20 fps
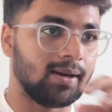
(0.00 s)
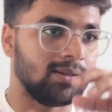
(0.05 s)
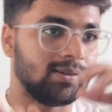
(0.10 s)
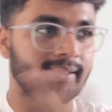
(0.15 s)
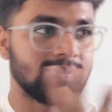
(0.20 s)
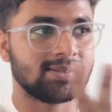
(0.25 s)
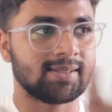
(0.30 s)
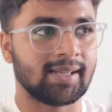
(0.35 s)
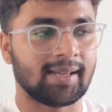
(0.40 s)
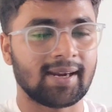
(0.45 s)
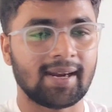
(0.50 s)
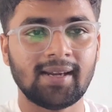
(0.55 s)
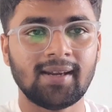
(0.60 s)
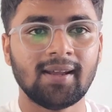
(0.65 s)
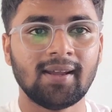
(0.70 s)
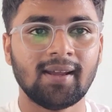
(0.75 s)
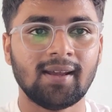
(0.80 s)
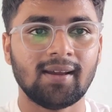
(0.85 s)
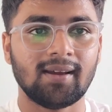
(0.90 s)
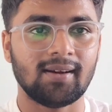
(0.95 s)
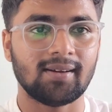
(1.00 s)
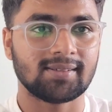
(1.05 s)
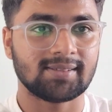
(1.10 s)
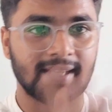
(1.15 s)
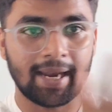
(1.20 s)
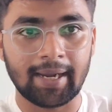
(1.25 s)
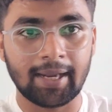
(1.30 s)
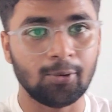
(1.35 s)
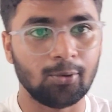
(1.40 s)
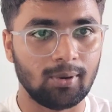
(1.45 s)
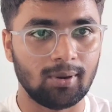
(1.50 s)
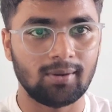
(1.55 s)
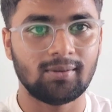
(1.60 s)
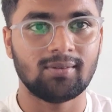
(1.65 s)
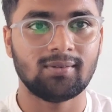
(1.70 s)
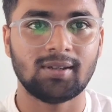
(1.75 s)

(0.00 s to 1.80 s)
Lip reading: this thing, right? Schedule.